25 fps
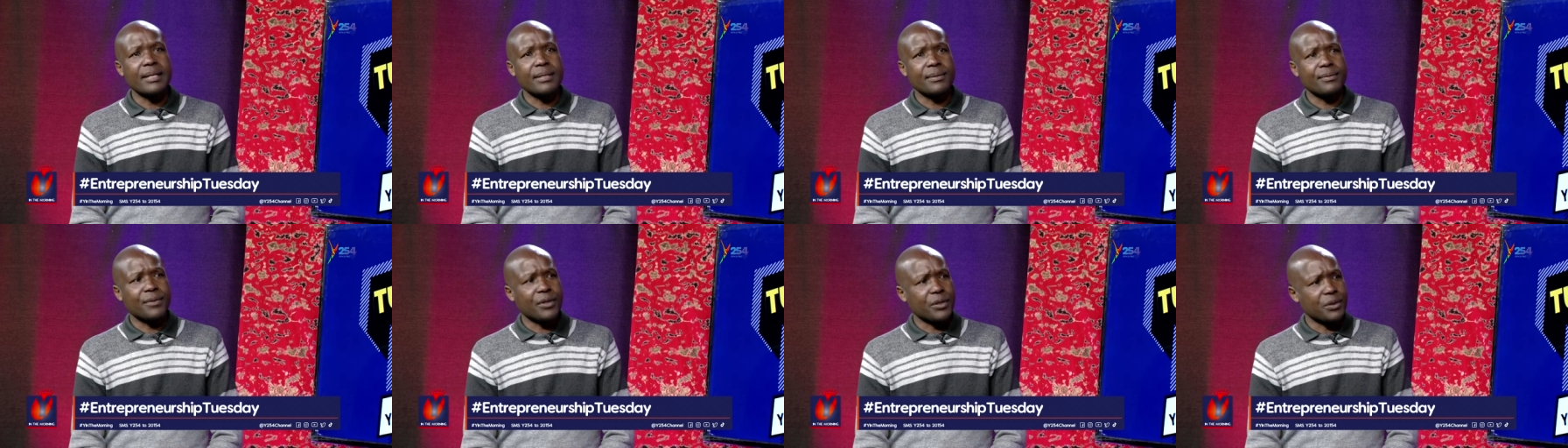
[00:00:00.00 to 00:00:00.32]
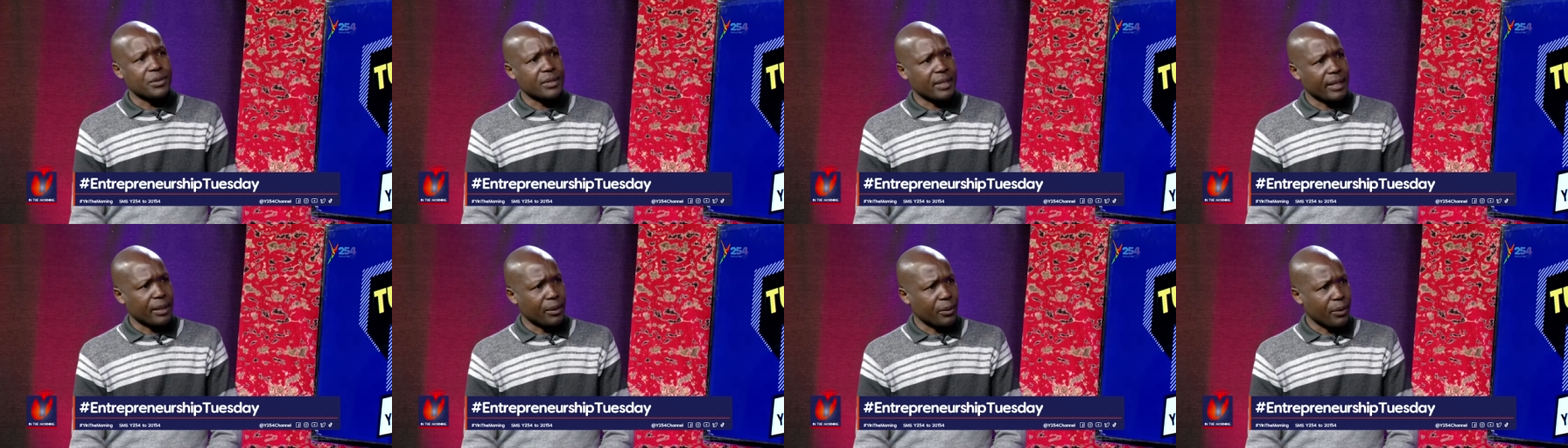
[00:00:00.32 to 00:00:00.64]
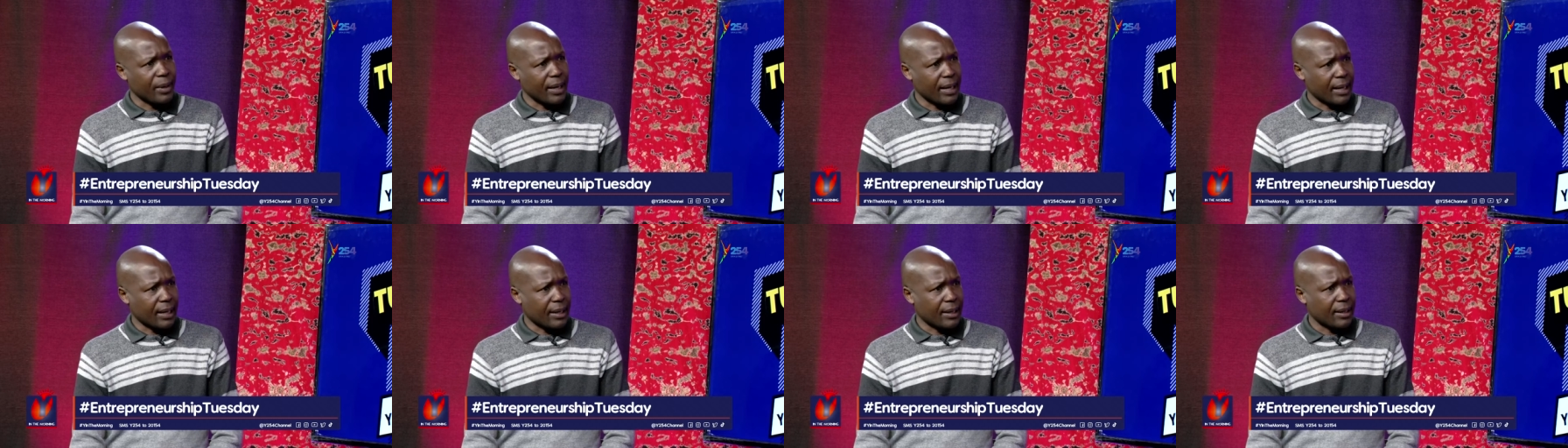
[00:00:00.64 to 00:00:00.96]
this voluntary
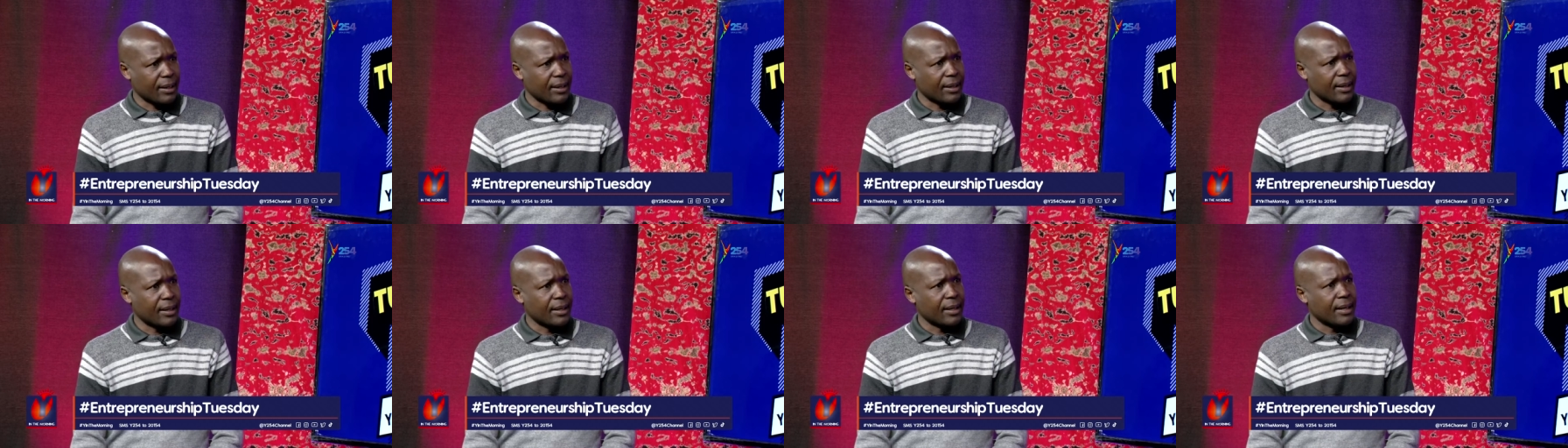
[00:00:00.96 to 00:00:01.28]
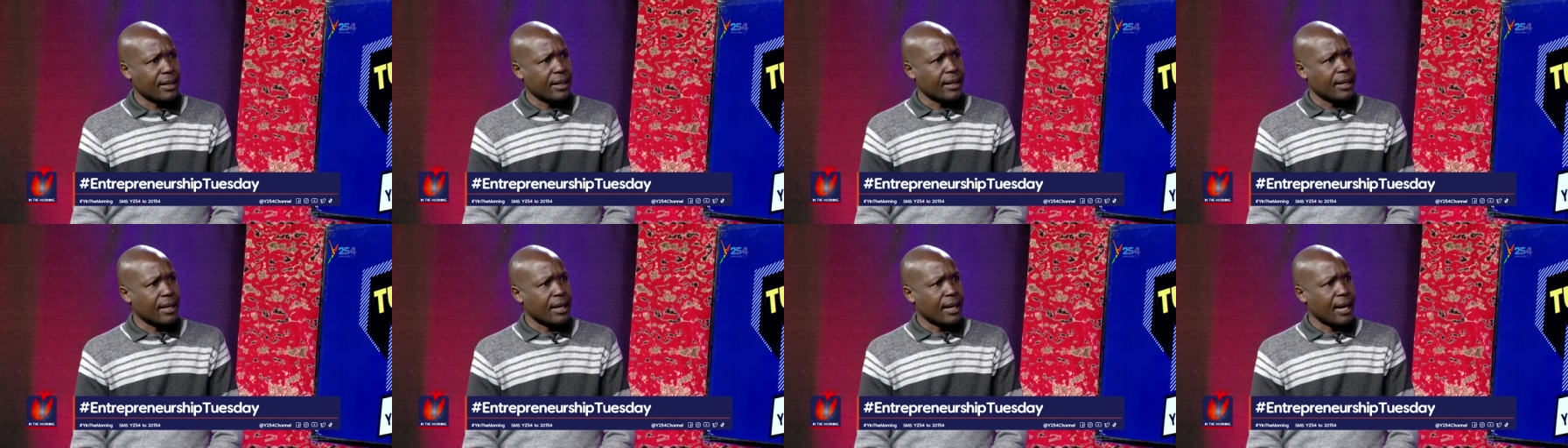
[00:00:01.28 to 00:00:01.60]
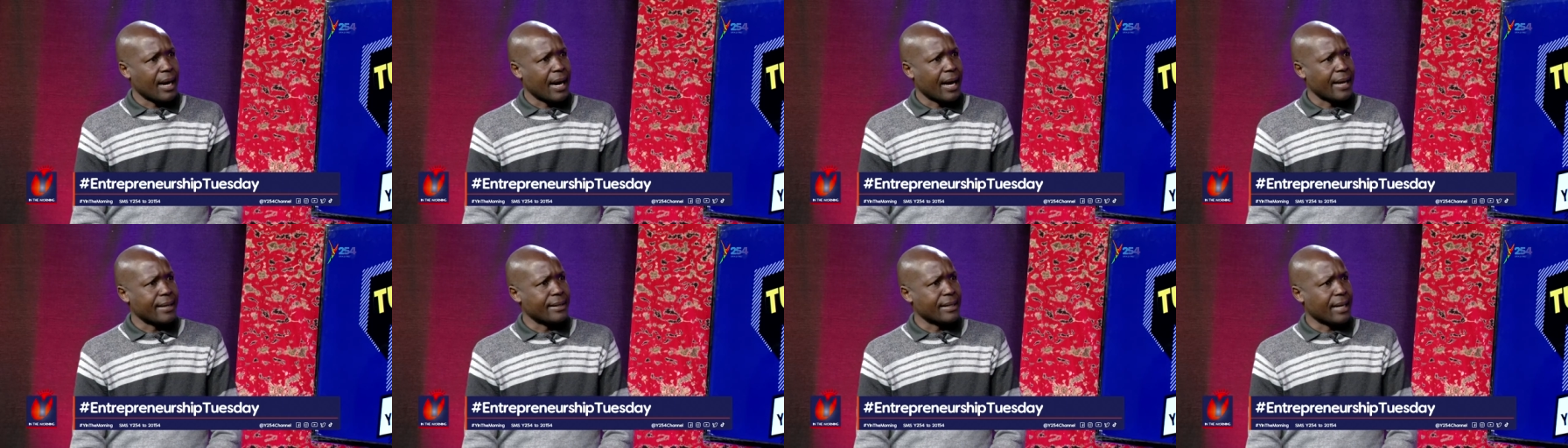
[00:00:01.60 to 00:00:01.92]
work,
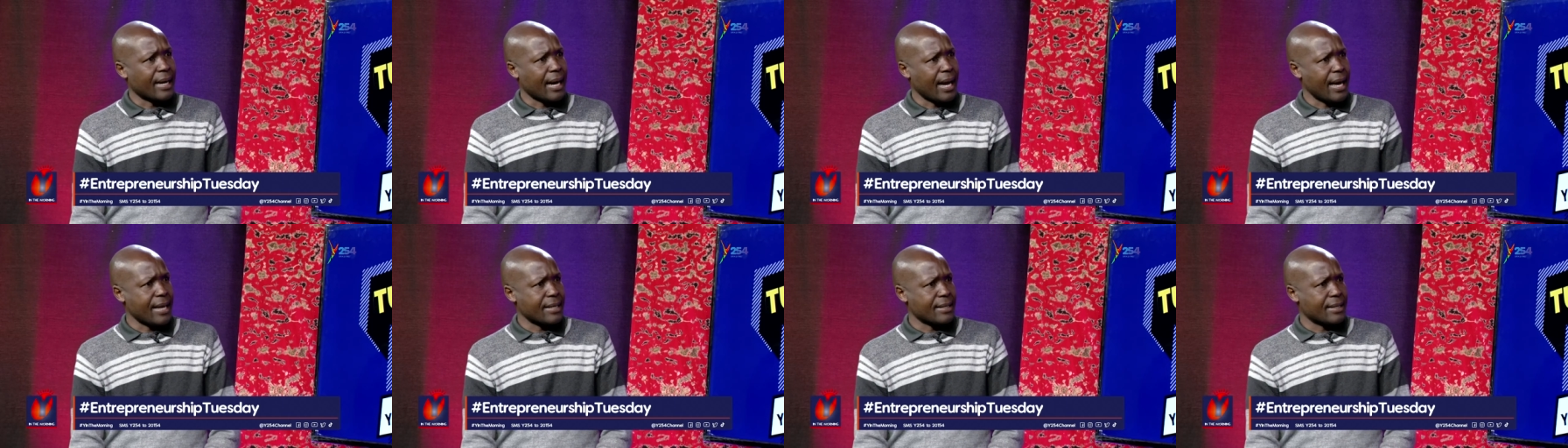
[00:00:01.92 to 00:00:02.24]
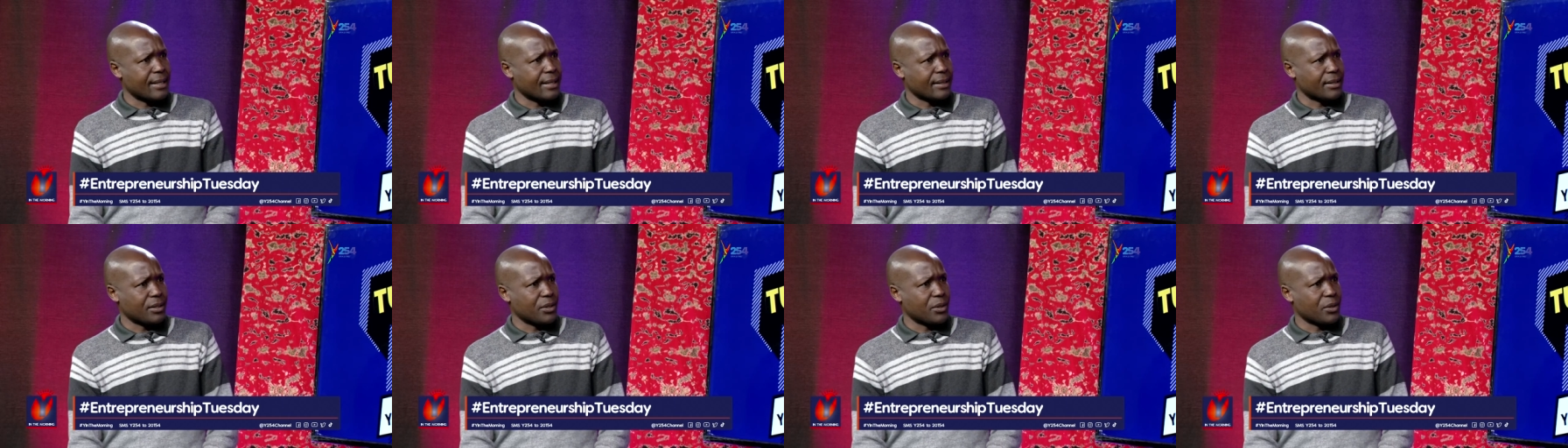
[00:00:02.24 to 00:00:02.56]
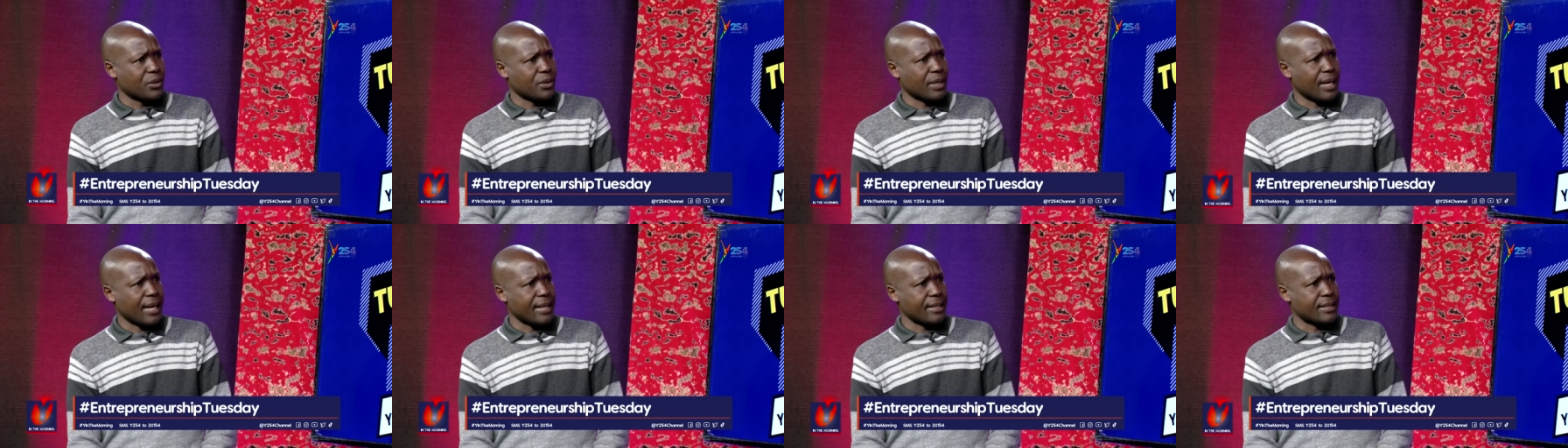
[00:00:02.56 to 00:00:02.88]
I realized that, you
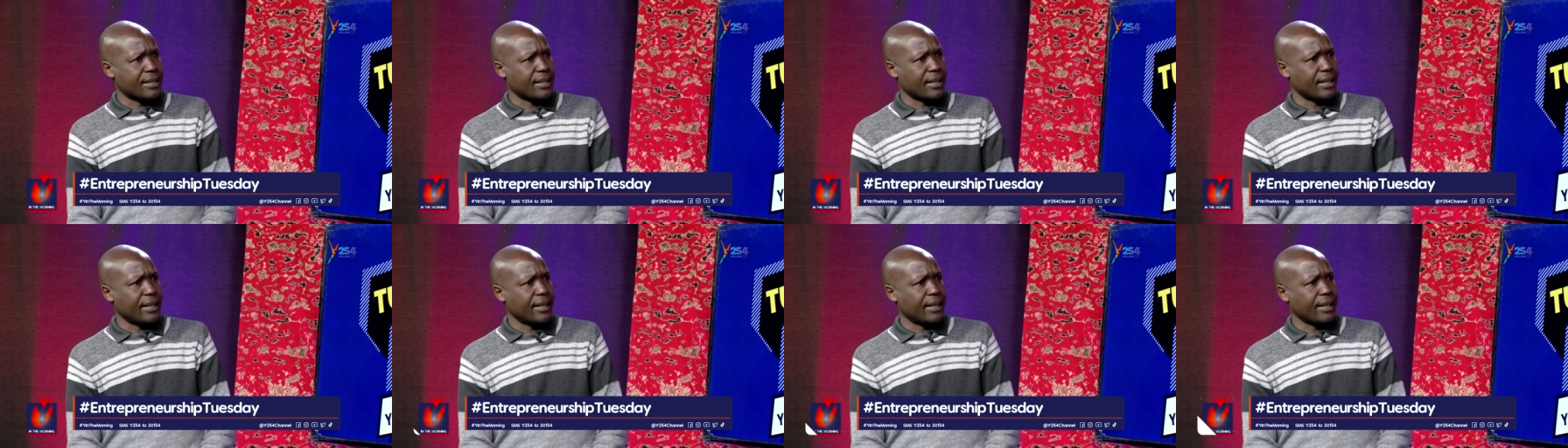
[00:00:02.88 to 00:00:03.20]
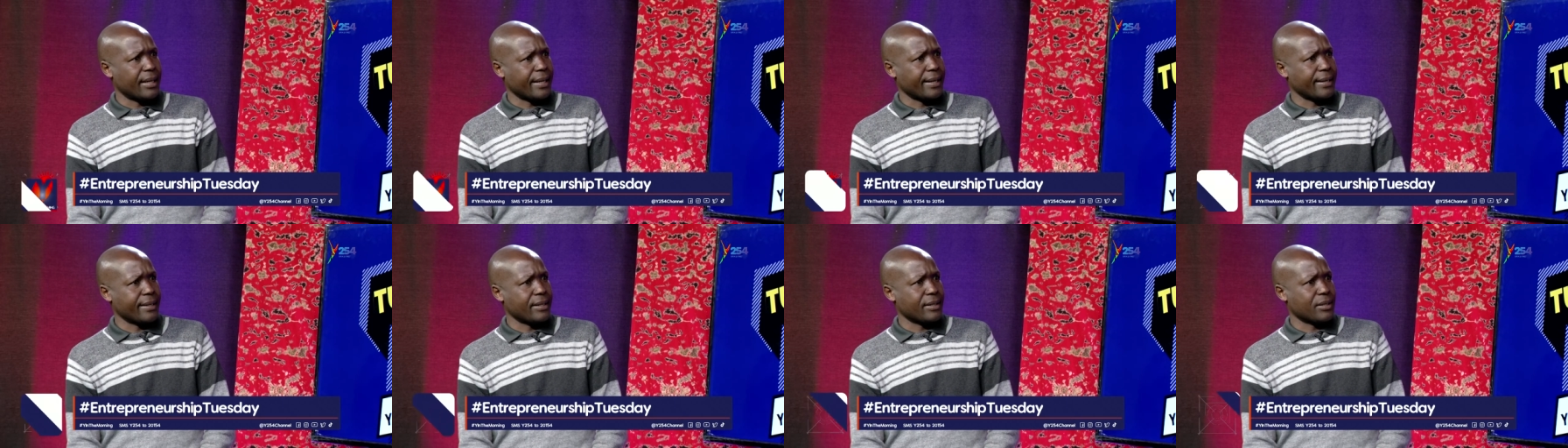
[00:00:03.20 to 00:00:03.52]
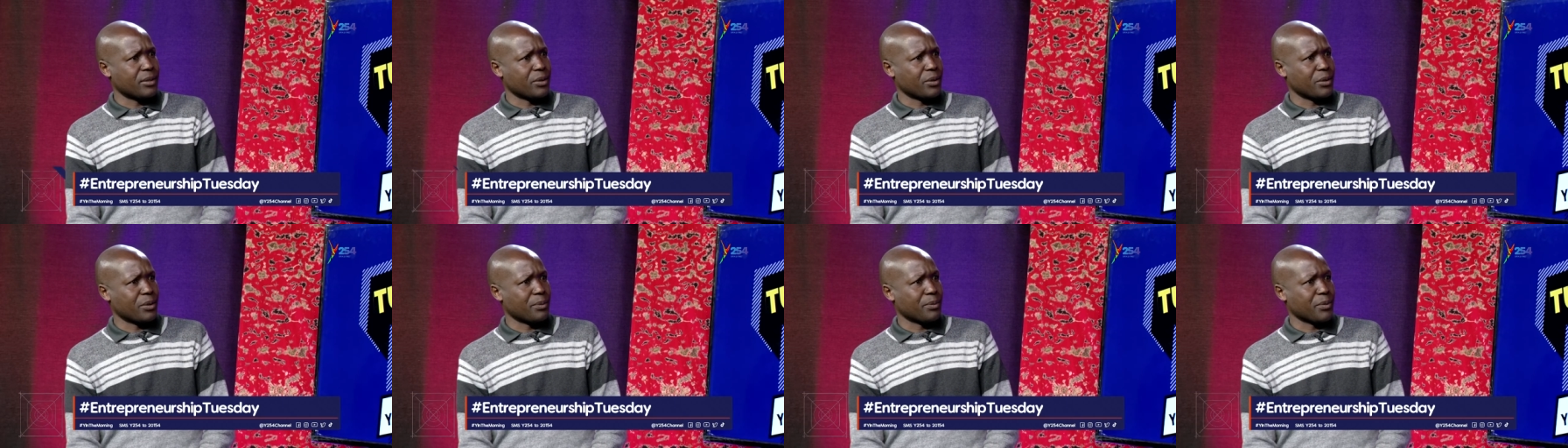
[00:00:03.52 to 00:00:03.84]
know, counseling
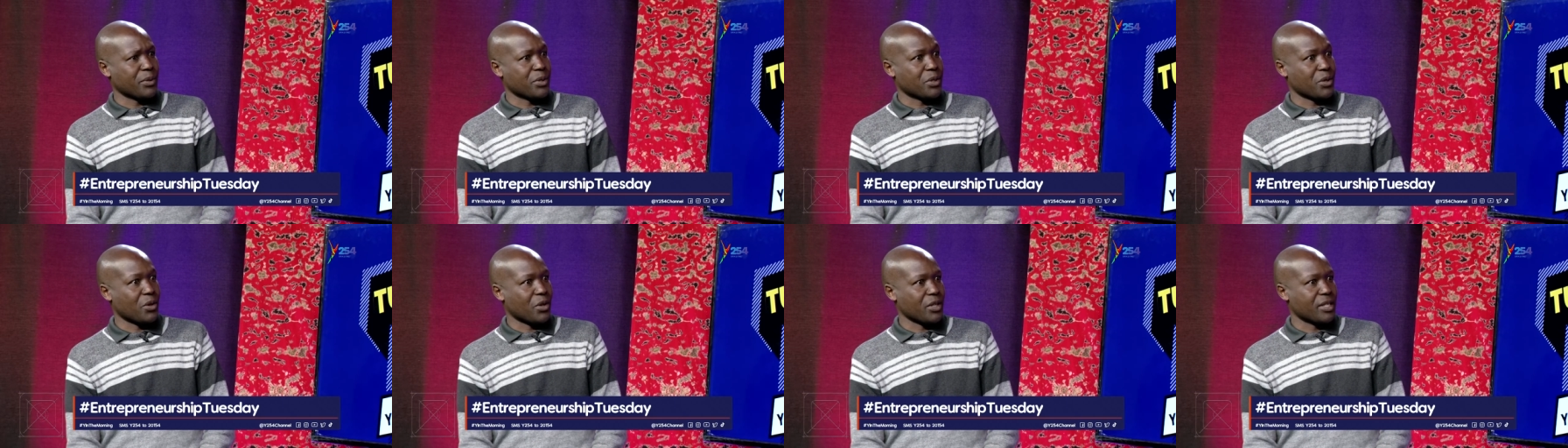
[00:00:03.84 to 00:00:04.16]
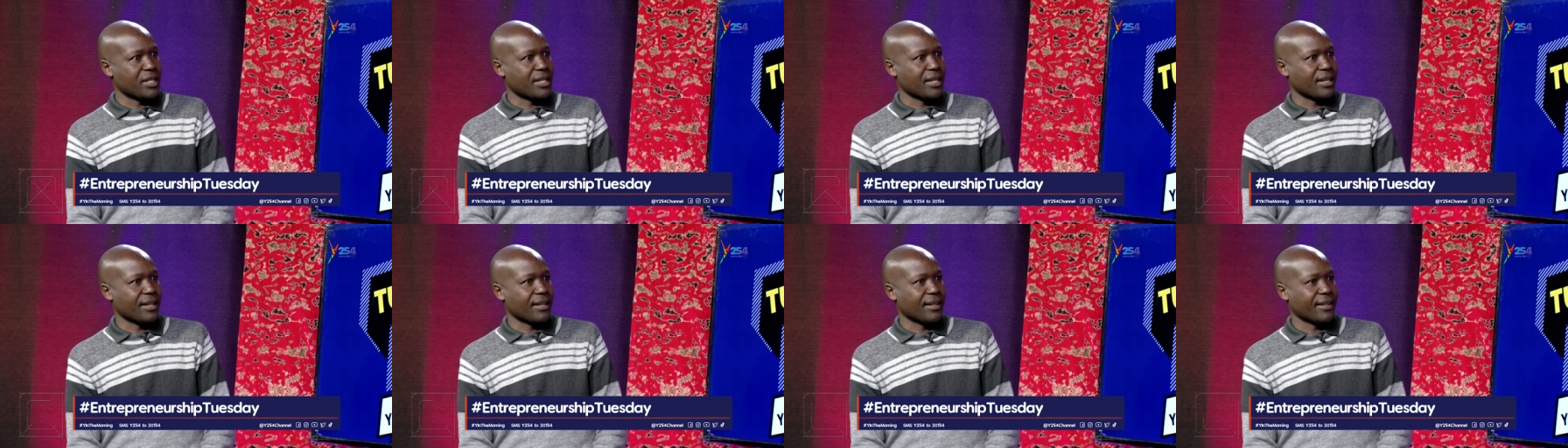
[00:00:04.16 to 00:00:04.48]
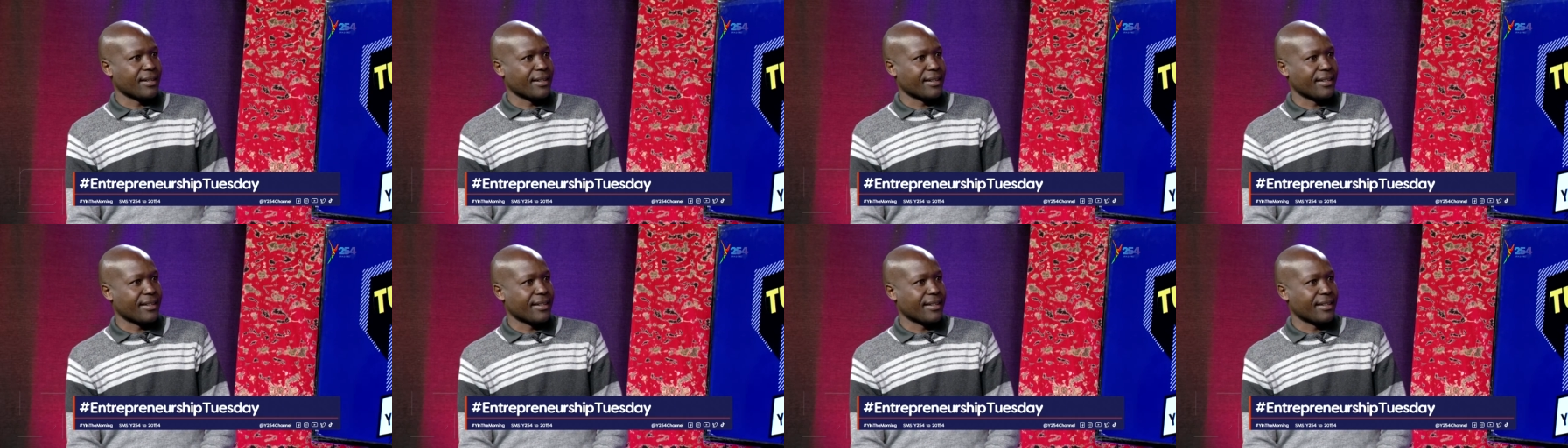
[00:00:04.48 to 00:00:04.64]
is almost coaching.